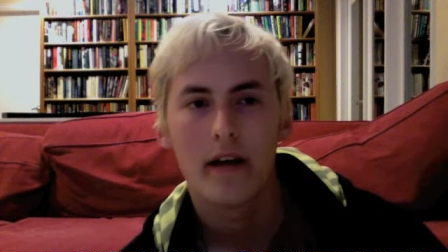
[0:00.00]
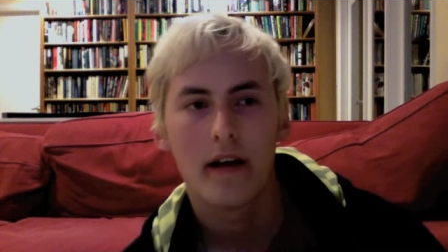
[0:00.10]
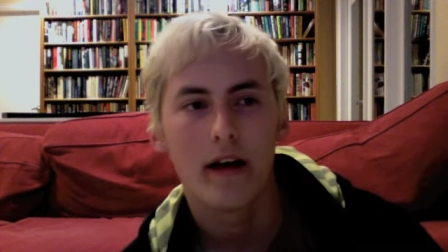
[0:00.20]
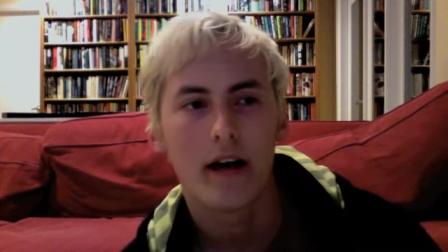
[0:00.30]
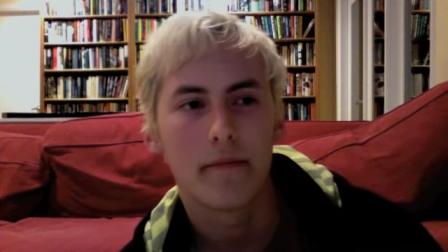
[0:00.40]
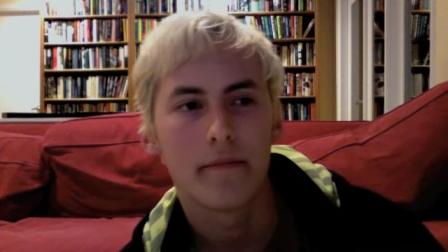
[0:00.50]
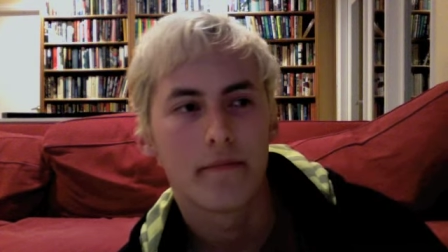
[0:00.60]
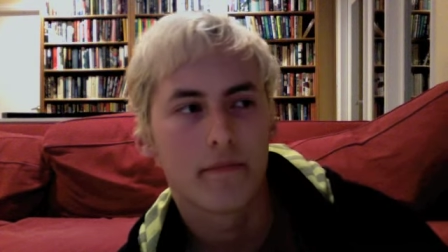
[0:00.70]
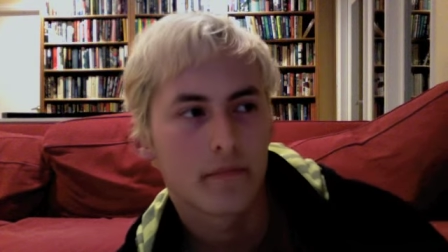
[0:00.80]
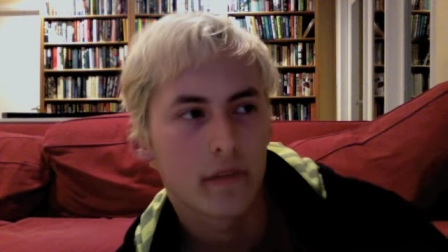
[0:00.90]

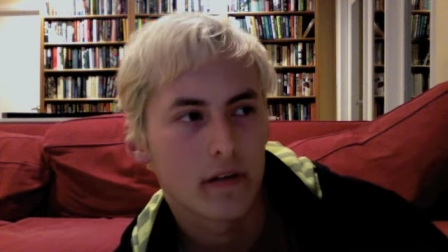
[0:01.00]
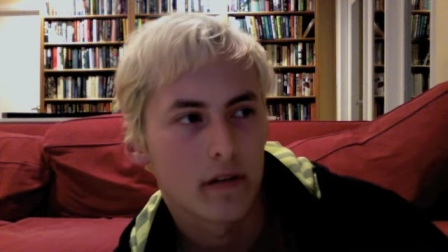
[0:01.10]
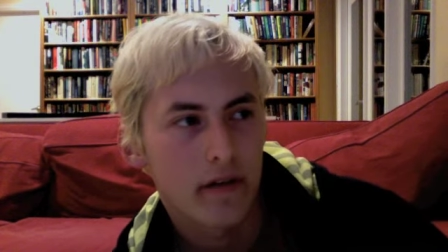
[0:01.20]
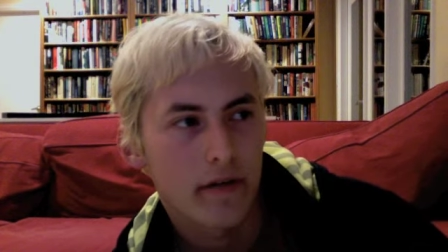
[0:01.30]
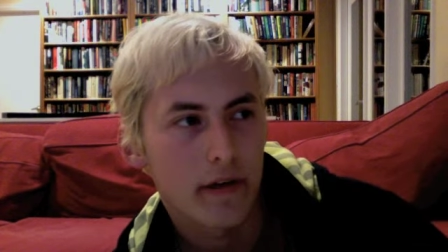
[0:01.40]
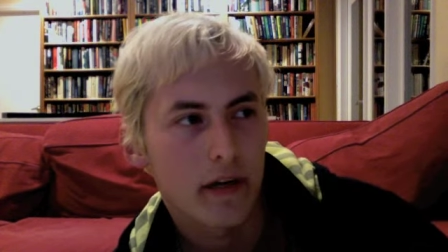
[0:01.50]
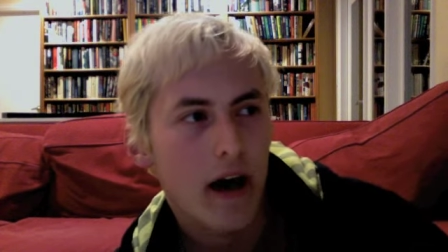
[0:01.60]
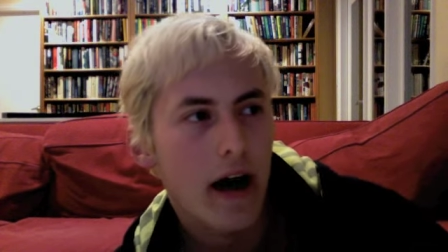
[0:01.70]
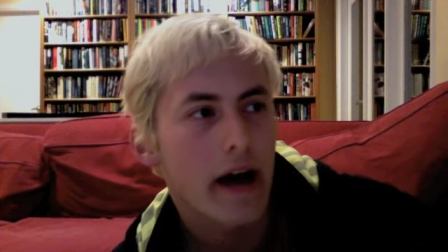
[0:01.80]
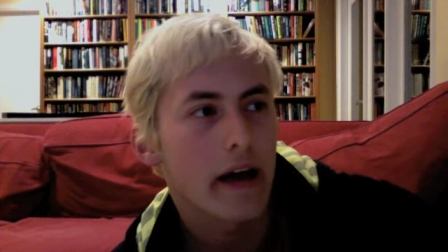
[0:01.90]
The
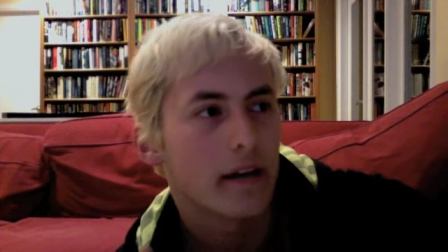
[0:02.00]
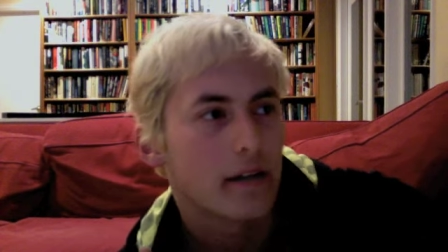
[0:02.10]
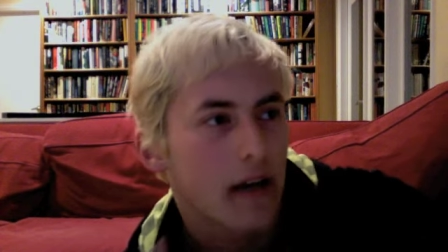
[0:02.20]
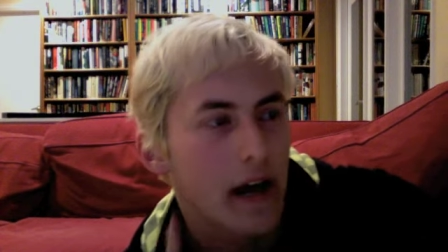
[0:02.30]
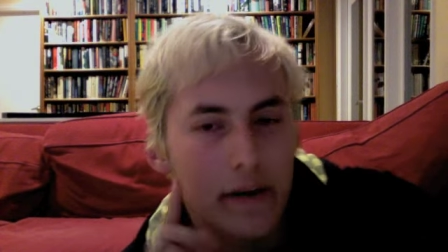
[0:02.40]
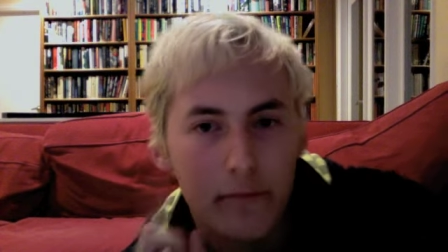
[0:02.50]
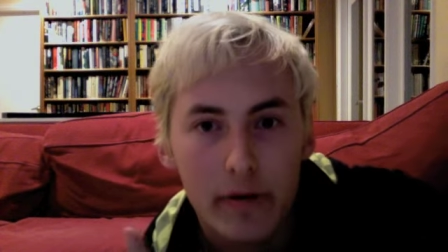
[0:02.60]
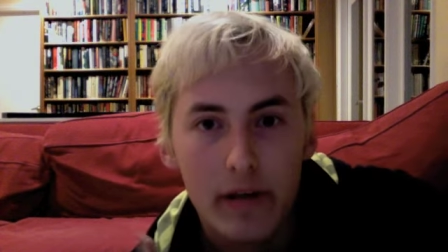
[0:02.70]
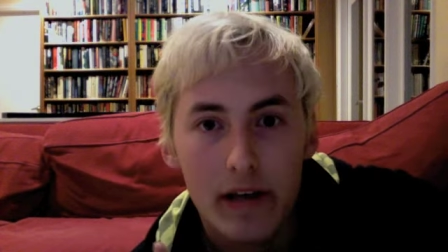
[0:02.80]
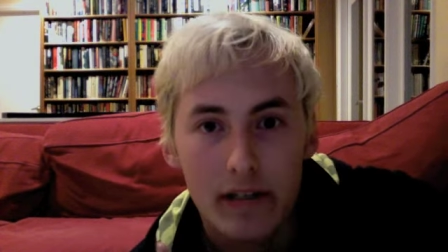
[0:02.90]
guy, I didn't
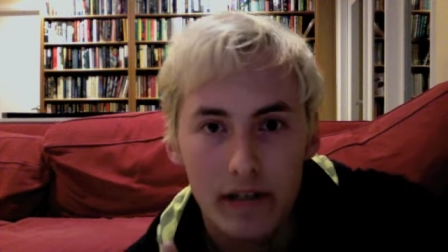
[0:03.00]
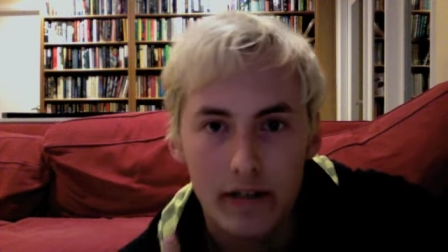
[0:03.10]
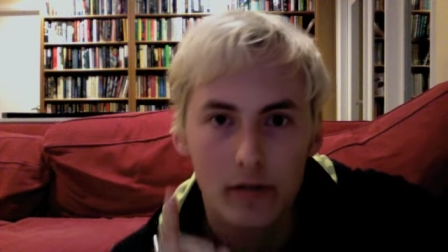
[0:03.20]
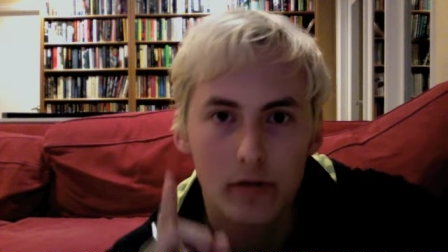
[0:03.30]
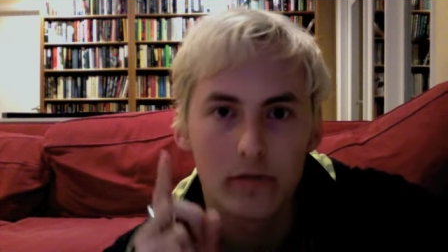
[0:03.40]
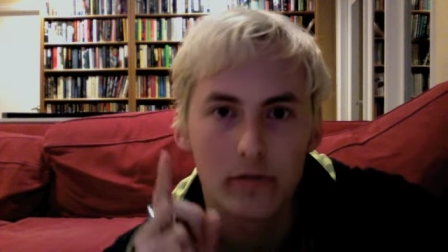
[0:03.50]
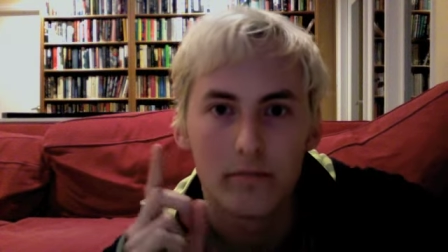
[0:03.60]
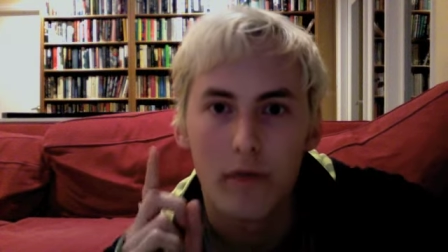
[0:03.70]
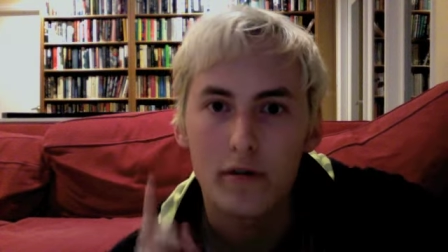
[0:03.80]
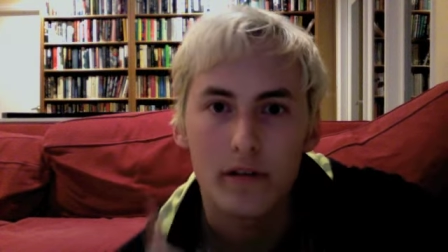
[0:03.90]
realize it until
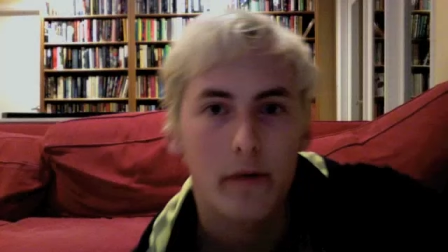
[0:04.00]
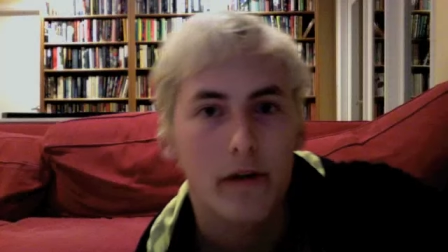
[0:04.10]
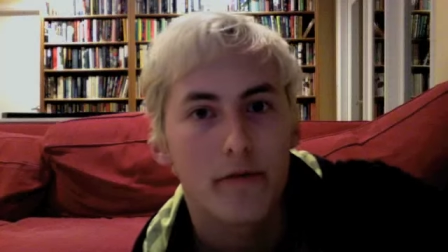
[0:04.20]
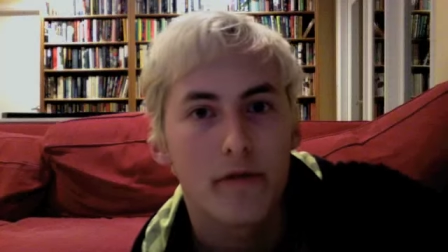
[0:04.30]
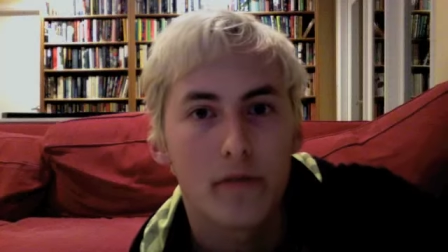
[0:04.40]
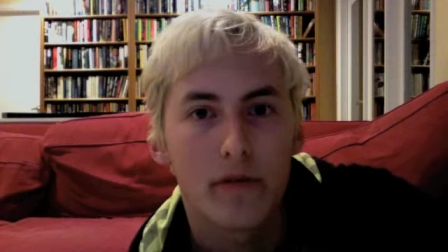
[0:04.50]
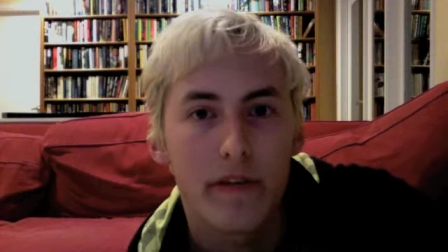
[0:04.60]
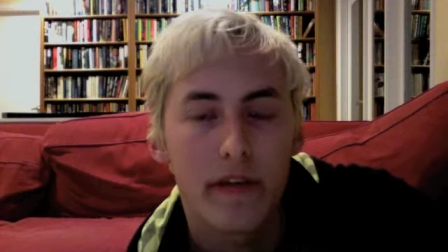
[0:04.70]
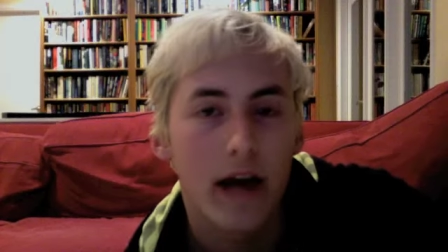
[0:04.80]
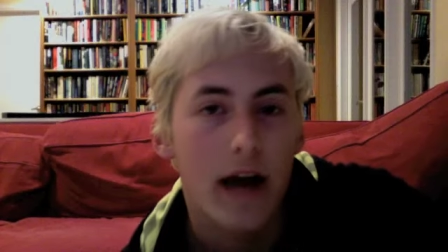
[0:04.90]
most of the way through the movie,
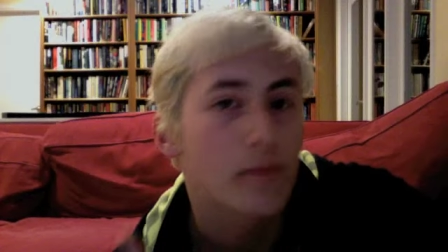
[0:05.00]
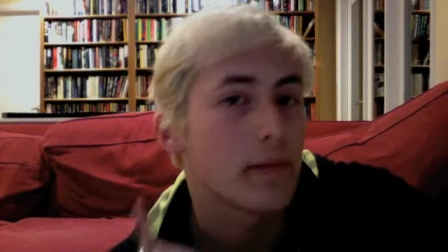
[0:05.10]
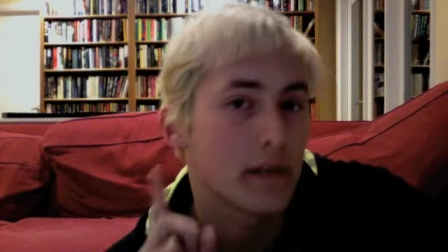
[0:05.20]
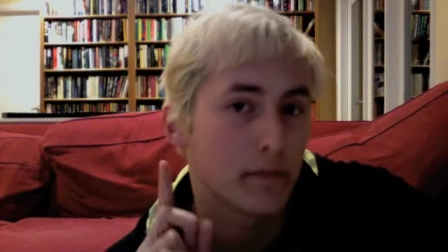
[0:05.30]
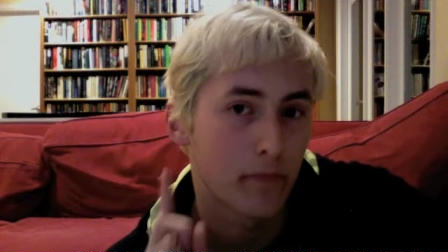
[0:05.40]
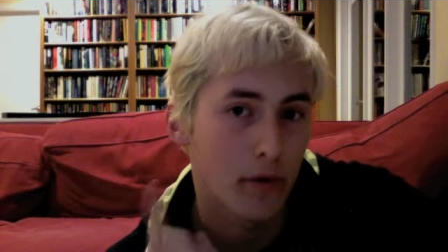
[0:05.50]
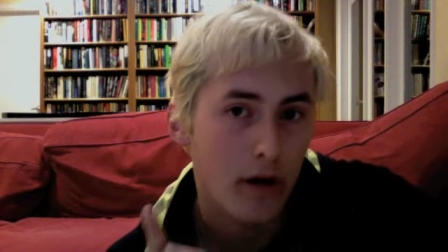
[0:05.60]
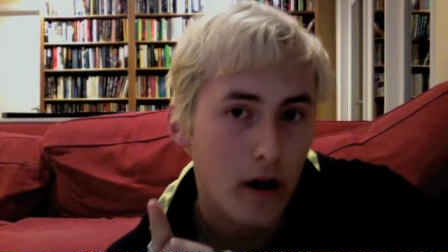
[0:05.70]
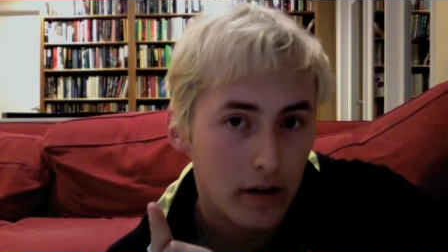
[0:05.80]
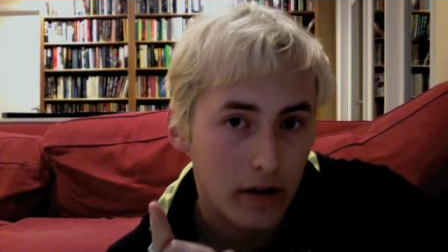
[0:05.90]
the guy who plays
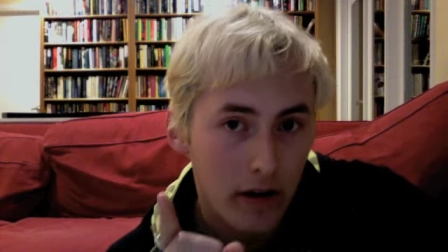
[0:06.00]
Murdoch,